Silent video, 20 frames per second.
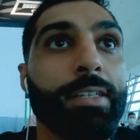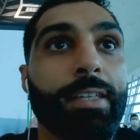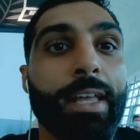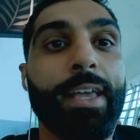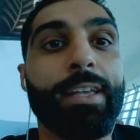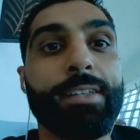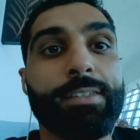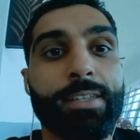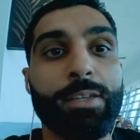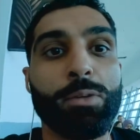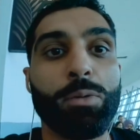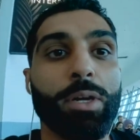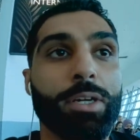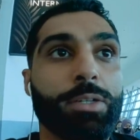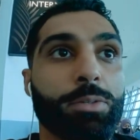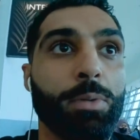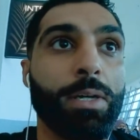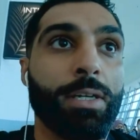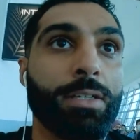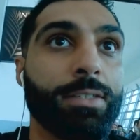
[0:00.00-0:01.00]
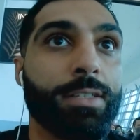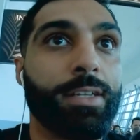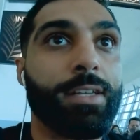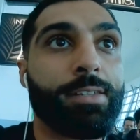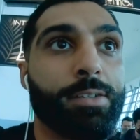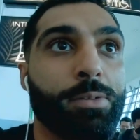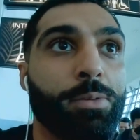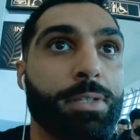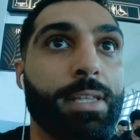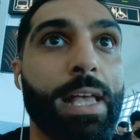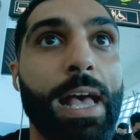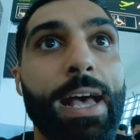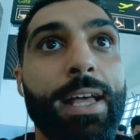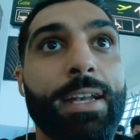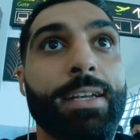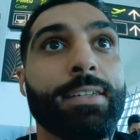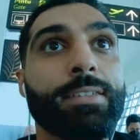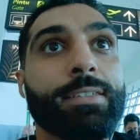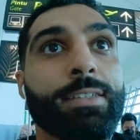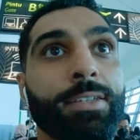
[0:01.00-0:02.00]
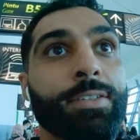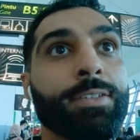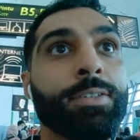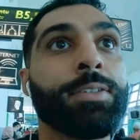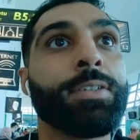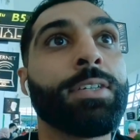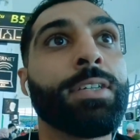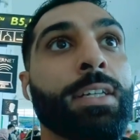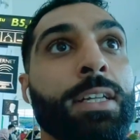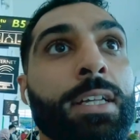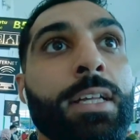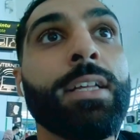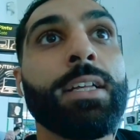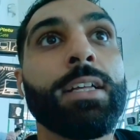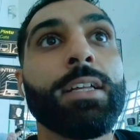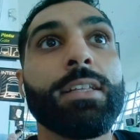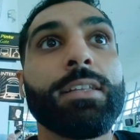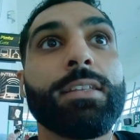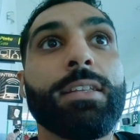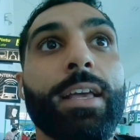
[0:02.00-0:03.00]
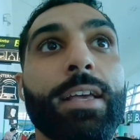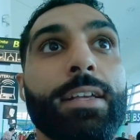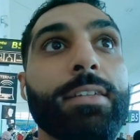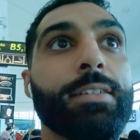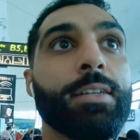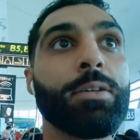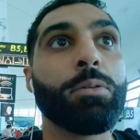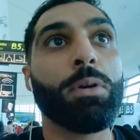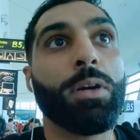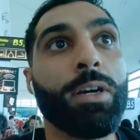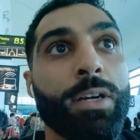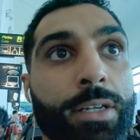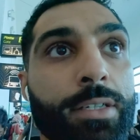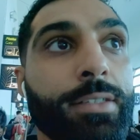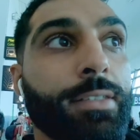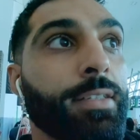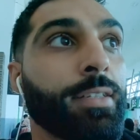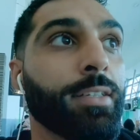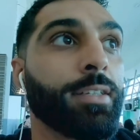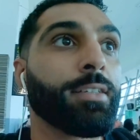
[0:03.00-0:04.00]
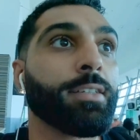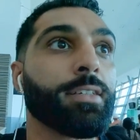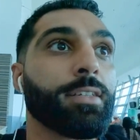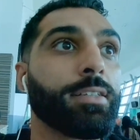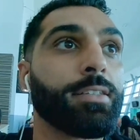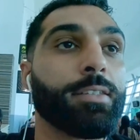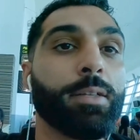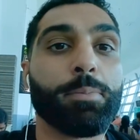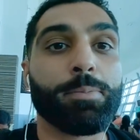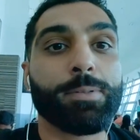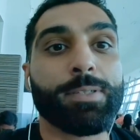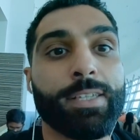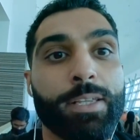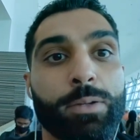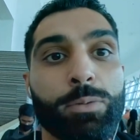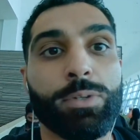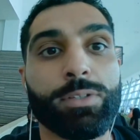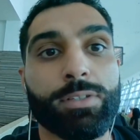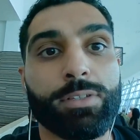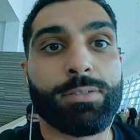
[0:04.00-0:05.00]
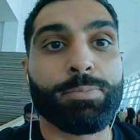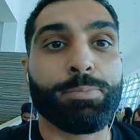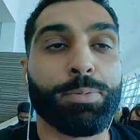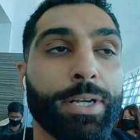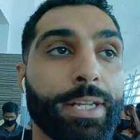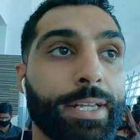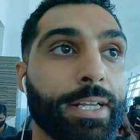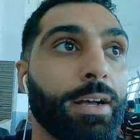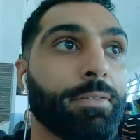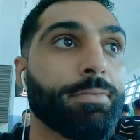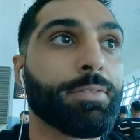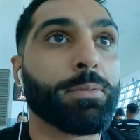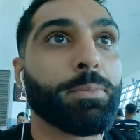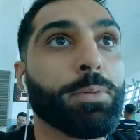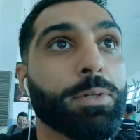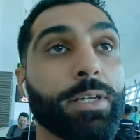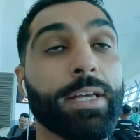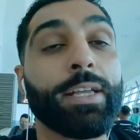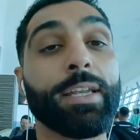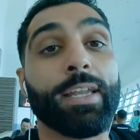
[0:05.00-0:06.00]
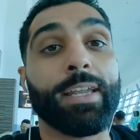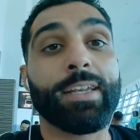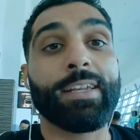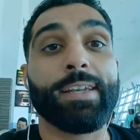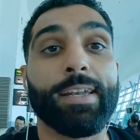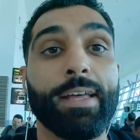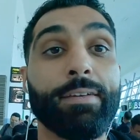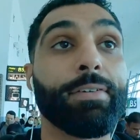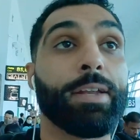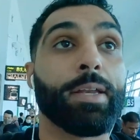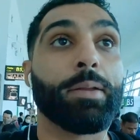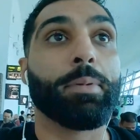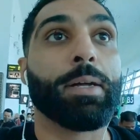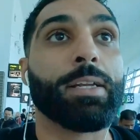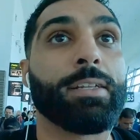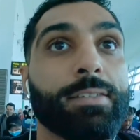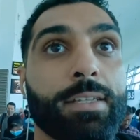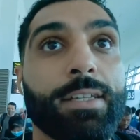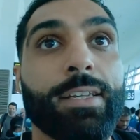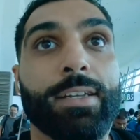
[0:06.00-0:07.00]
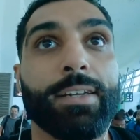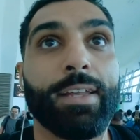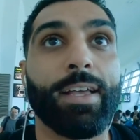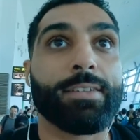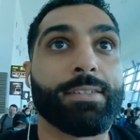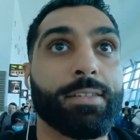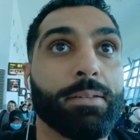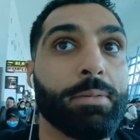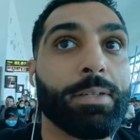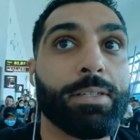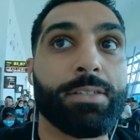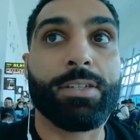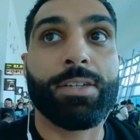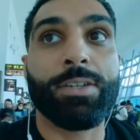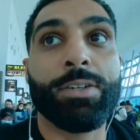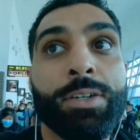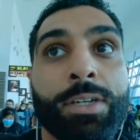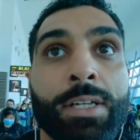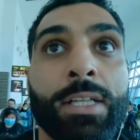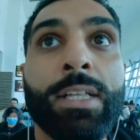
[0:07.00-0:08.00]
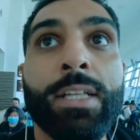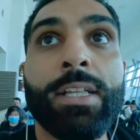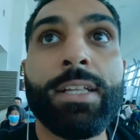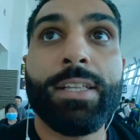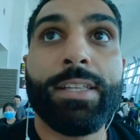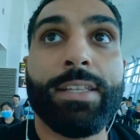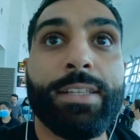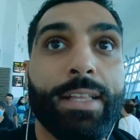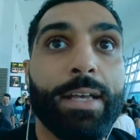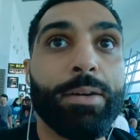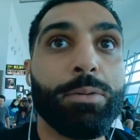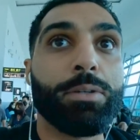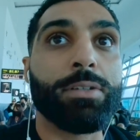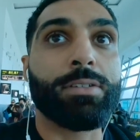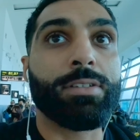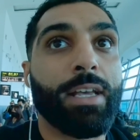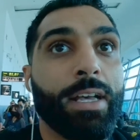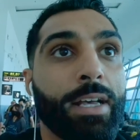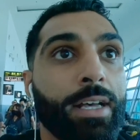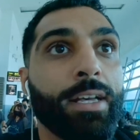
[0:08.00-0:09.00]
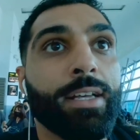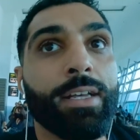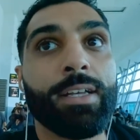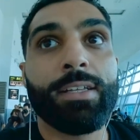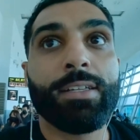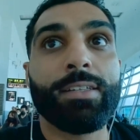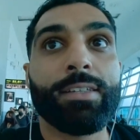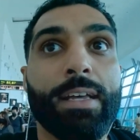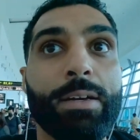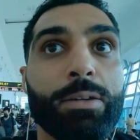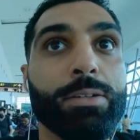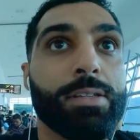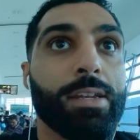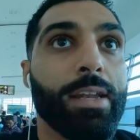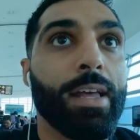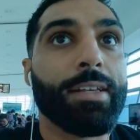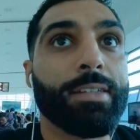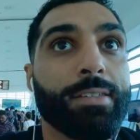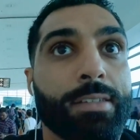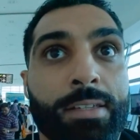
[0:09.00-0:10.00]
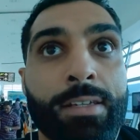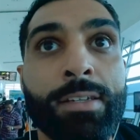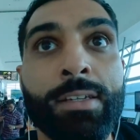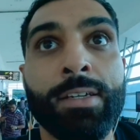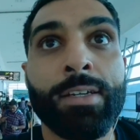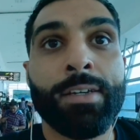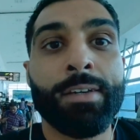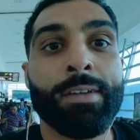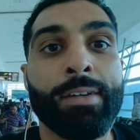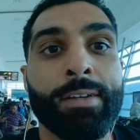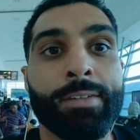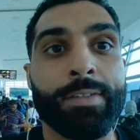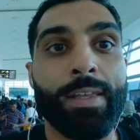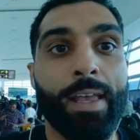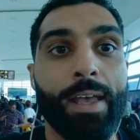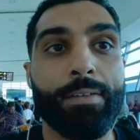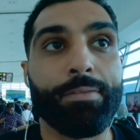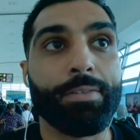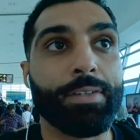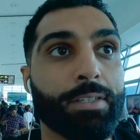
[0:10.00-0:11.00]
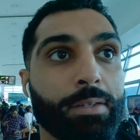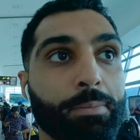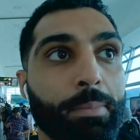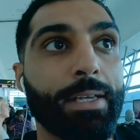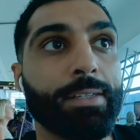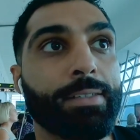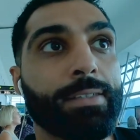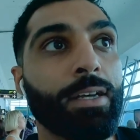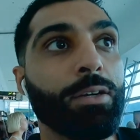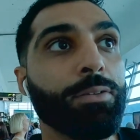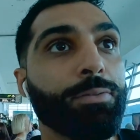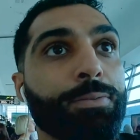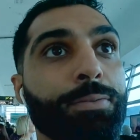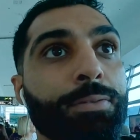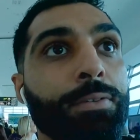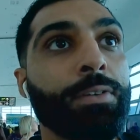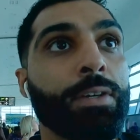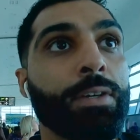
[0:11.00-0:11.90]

The AC worked well because it was hot, so the AC worked. The seat was pretty comfortable, and I didn't have anybody sitting next to me, so that was nice to have it to myself.